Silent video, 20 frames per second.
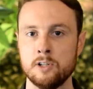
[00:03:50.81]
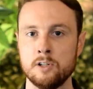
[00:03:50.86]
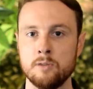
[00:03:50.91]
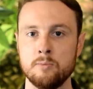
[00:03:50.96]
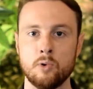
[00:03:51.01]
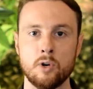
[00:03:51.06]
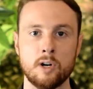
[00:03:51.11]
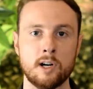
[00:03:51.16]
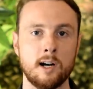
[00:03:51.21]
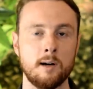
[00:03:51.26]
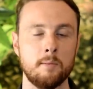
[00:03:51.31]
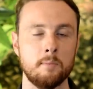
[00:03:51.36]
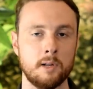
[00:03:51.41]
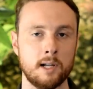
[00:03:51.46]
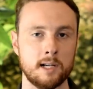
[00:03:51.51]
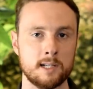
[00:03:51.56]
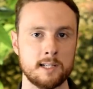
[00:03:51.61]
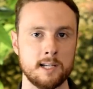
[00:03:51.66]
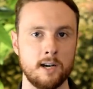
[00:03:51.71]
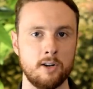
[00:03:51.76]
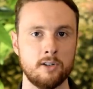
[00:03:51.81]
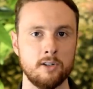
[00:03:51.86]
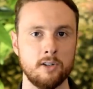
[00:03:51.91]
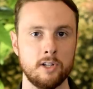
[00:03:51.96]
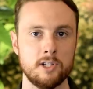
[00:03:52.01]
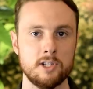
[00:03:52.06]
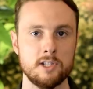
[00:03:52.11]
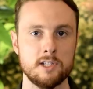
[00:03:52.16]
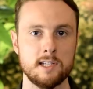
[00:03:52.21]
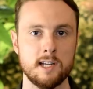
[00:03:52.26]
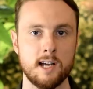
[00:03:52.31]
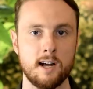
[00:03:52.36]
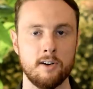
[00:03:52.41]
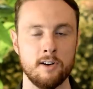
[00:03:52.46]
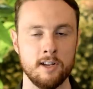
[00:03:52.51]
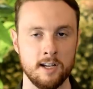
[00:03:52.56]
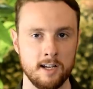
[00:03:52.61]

more complex calculations down,